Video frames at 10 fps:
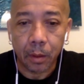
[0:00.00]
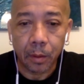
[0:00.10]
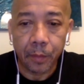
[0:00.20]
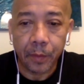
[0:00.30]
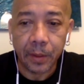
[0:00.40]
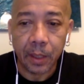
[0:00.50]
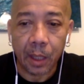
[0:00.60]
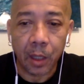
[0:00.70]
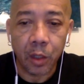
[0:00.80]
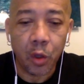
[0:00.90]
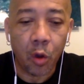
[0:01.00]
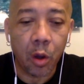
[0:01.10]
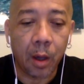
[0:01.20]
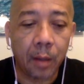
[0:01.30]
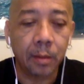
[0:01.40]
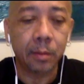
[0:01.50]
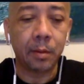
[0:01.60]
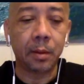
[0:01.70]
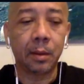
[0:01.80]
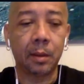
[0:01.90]
For say a younger,
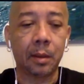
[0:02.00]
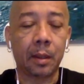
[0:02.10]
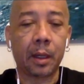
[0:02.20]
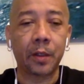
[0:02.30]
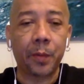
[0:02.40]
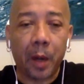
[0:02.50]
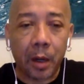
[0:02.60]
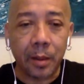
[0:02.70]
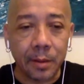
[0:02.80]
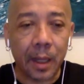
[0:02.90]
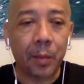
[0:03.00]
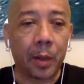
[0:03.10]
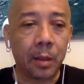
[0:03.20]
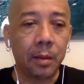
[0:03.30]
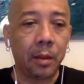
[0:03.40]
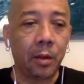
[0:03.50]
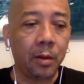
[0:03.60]
aspiring type of, you know,